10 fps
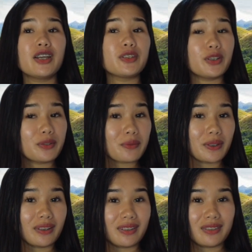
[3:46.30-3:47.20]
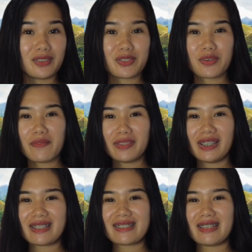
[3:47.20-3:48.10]
You will need to travel
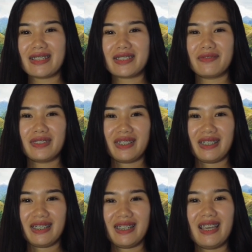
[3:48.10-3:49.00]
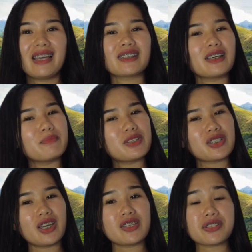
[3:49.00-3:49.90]
extensively. Climate
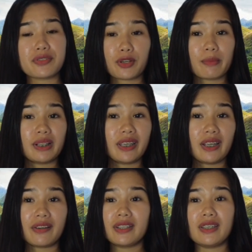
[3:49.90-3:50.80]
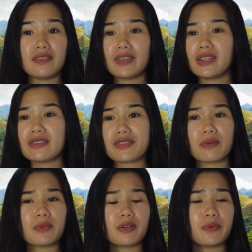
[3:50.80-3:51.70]
change is normal here, and even in
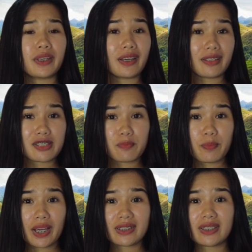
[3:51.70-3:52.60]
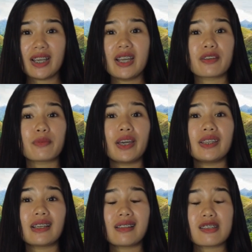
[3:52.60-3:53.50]
summer, we can expect
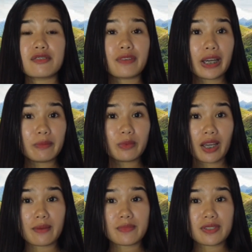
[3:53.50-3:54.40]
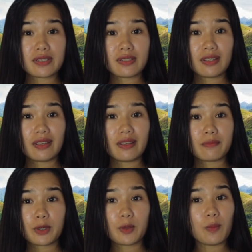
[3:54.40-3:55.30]
rain at least 5 times
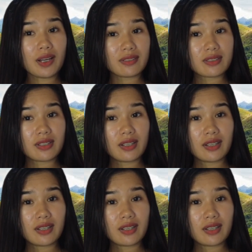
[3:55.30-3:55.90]
per month.